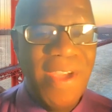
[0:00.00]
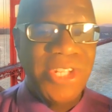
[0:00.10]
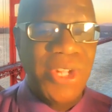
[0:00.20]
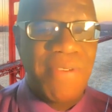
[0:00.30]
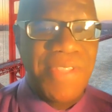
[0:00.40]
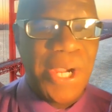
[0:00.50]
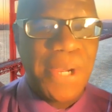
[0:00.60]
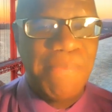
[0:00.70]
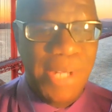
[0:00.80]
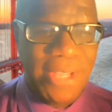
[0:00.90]
So if they're
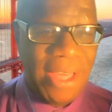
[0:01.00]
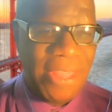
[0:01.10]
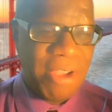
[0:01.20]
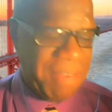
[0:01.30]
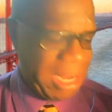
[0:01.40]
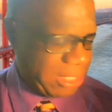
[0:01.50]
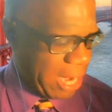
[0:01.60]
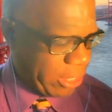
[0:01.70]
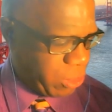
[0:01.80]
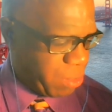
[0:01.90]
complaining that they're being
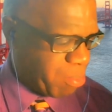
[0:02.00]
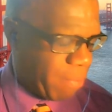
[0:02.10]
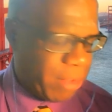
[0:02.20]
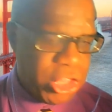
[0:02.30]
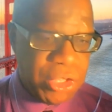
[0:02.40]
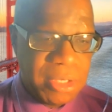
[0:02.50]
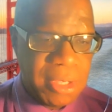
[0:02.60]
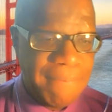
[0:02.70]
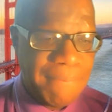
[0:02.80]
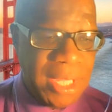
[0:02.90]
tired, you probably should
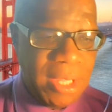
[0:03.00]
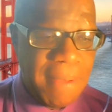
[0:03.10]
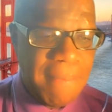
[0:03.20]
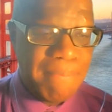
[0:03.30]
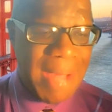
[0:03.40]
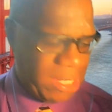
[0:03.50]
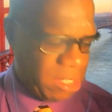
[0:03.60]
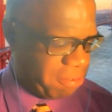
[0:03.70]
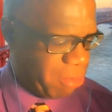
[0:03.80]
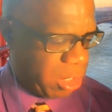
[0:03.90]
be
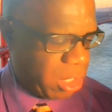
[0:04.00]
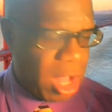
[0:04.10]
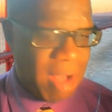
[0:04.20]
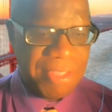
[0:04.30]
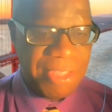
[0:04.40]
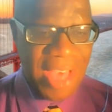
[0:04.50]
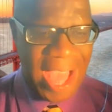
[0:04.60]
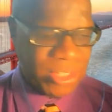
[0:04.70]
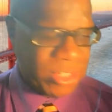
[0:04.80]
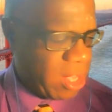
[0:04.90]
mindful of that.